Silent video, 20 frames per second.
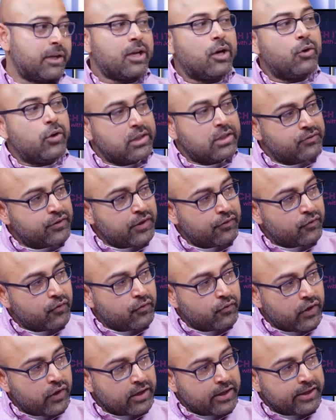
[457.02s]
but now as we've,
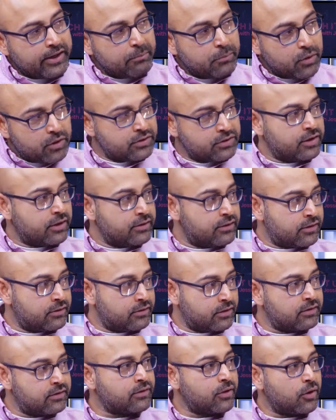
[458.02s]
we're getting merged into
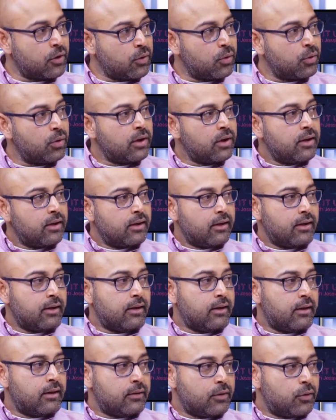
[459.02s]
Cisco,
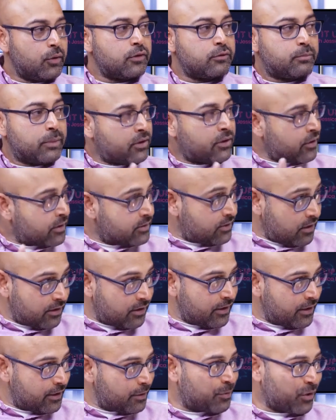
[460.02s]
uh, those metrics
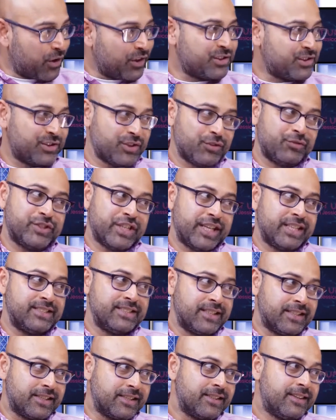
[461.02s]
are in the process of
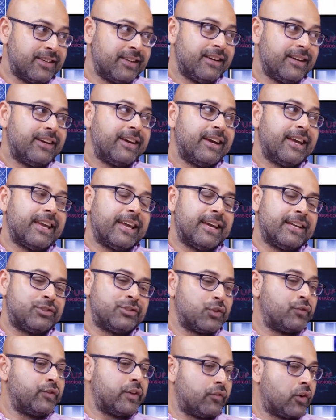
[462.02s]
changing. Ah, and
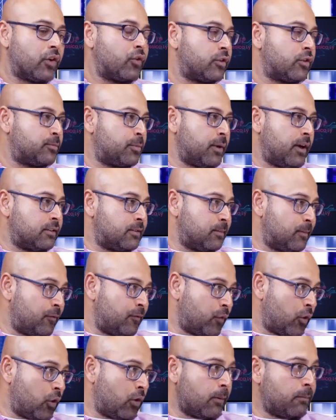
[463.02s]
so we were responsible
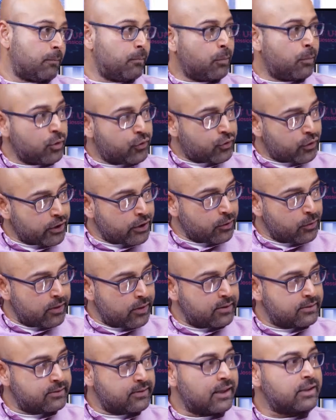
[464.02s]
for both
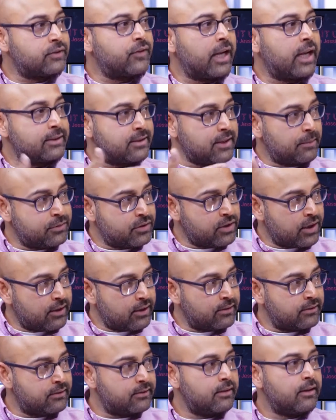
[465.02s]
renewals as well as
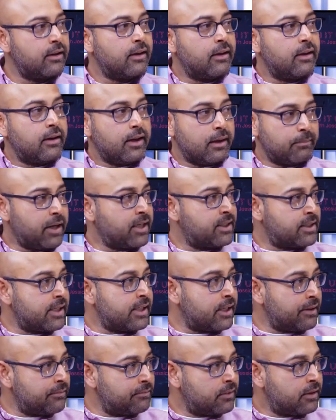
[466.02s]
upsells right. in my
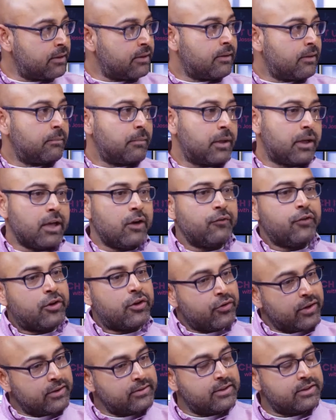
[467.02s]
team, okay. but now we're
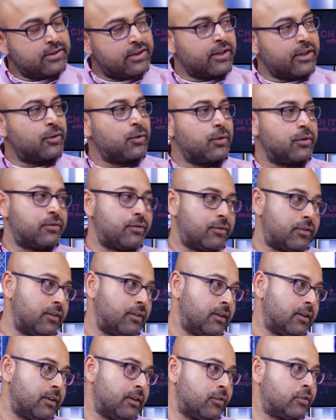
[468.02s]
transitioning those
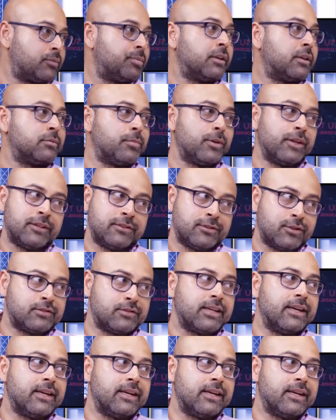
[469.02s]
uh, responsibilities to